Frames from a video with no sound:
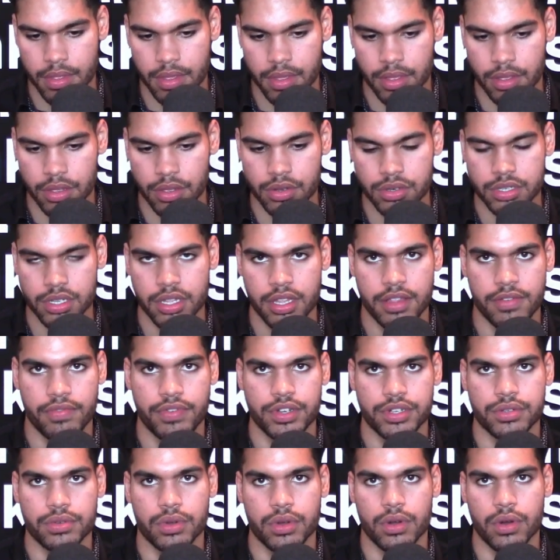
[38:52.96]
usually the
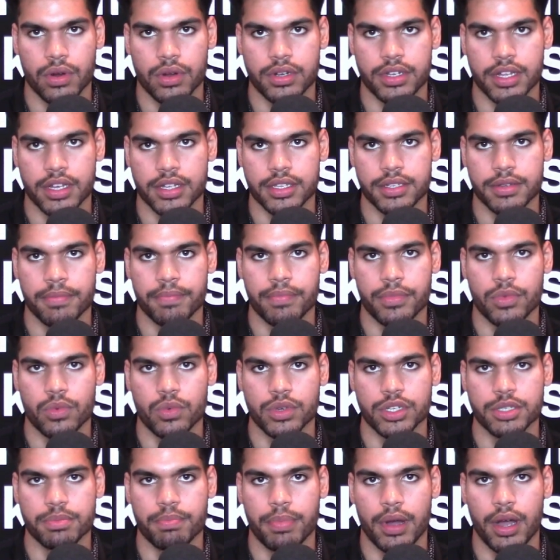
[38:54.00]
visual cortex
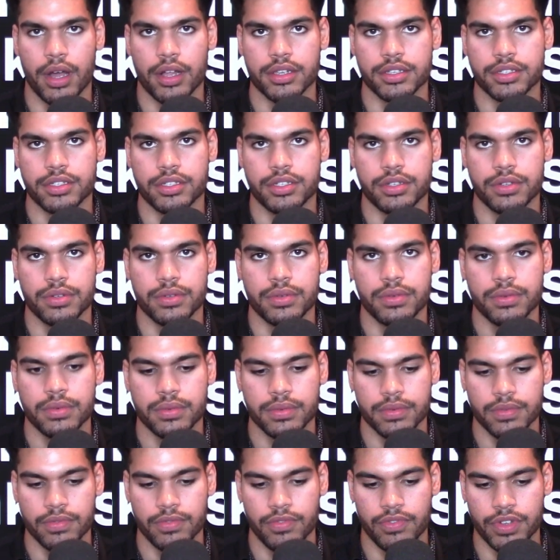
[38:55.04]
responds to
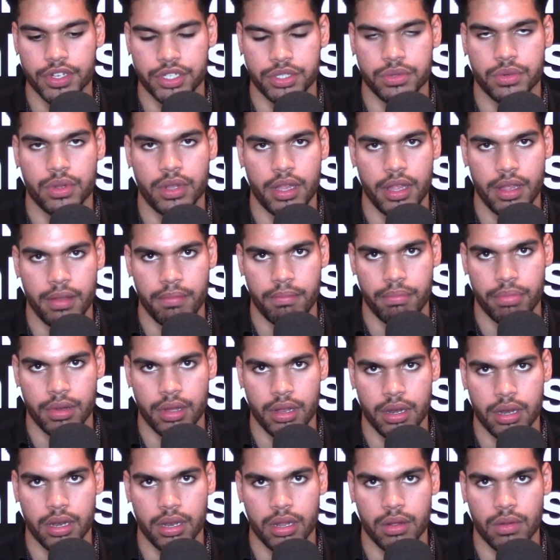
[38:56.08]
visual
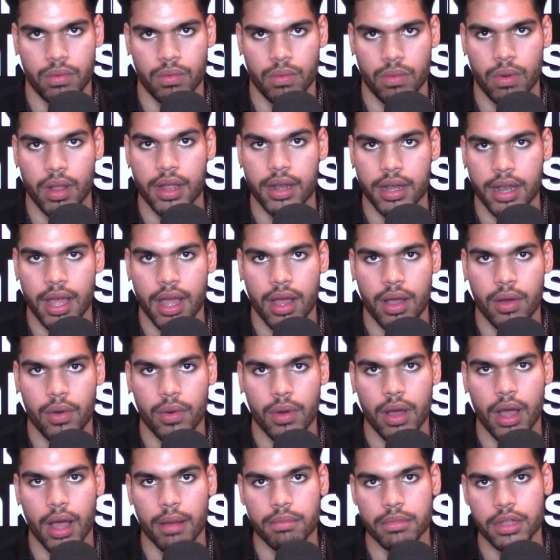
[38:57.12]
input. Right
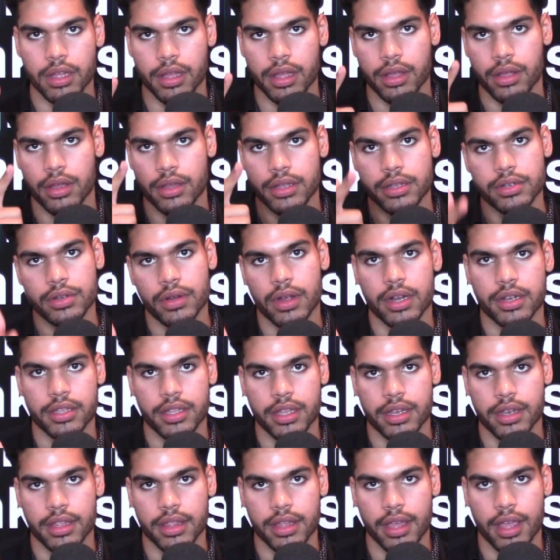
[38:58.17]
now, I'm looking
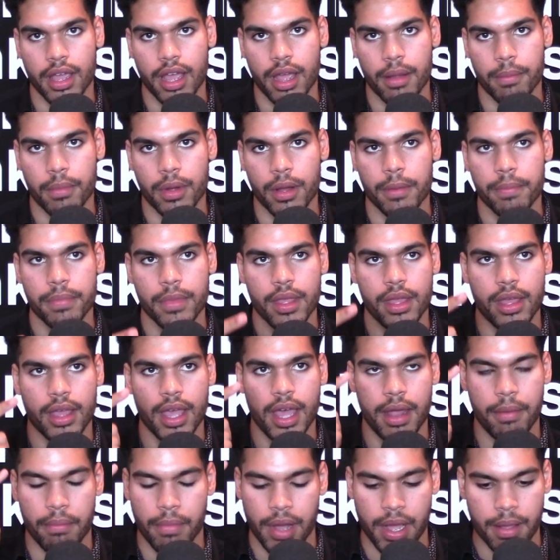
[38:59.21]
directly into the camera,
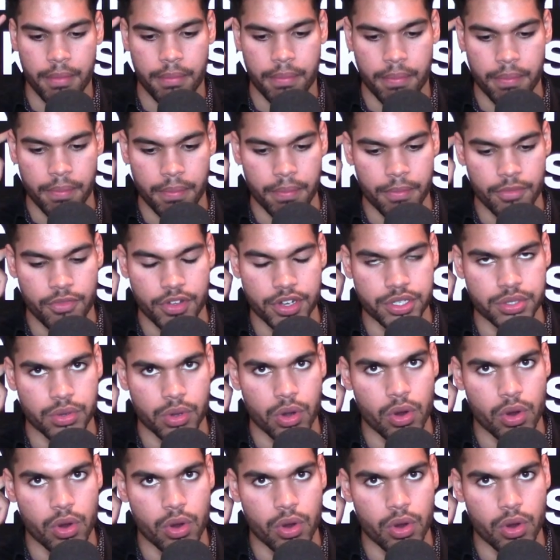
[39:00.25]
and my visual